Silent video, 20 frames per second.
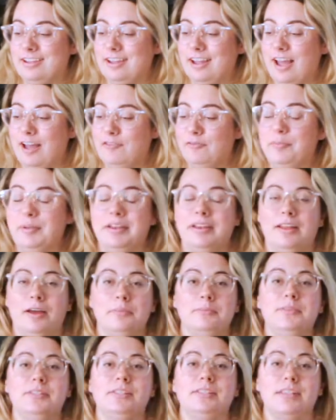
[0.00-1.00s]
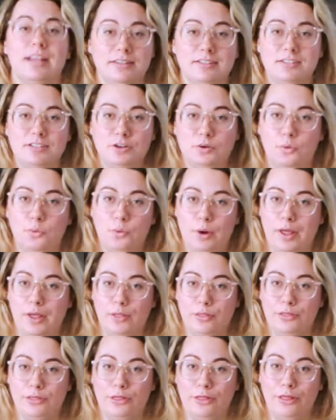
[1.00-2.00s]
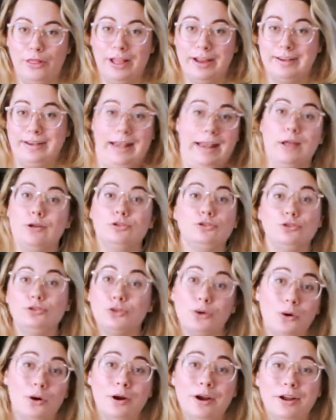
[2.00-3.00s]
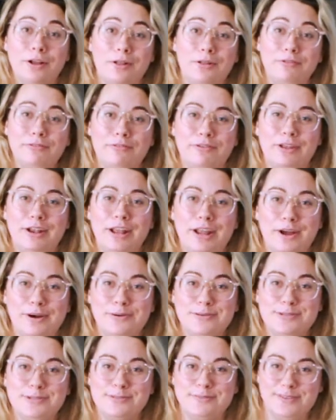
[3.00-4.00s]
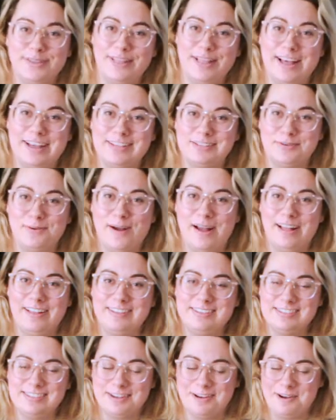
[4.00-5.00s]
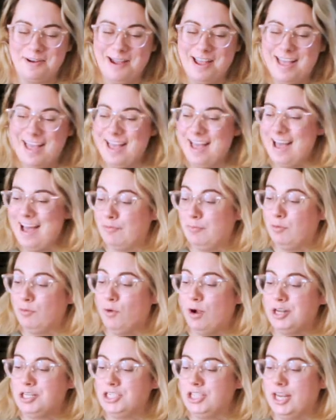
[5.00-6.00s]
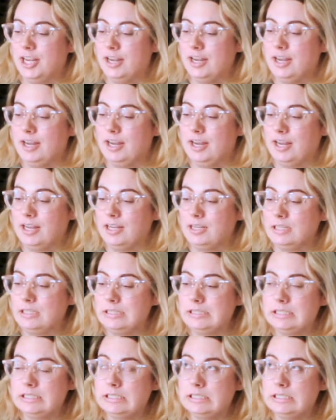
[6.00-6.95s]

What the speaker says: have been obsessed with like nail tutorial videos for the last while, so I've been watching